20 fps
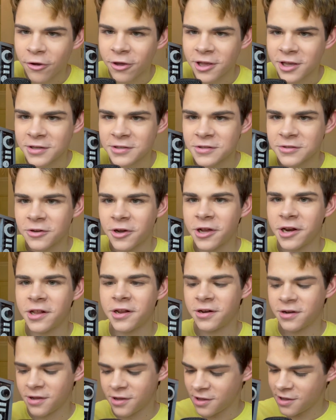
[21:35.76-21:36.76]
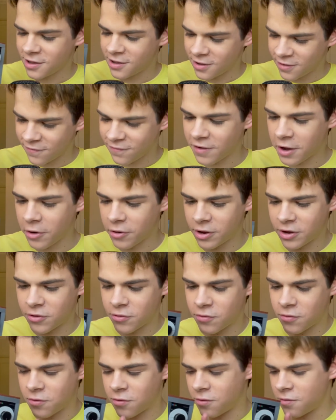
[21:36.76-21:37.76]
started. Very
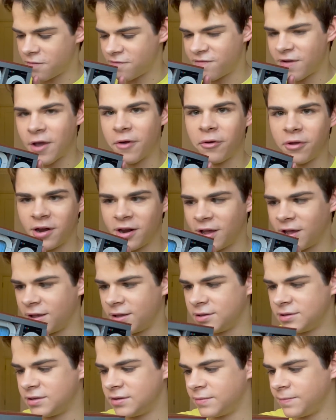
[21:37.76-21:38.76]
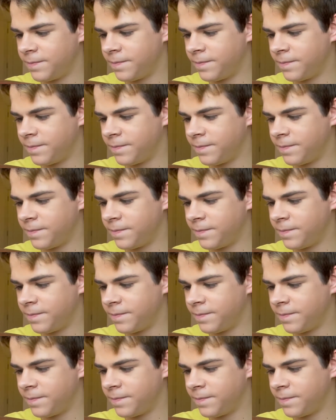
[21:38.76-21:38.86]
cool, very nice.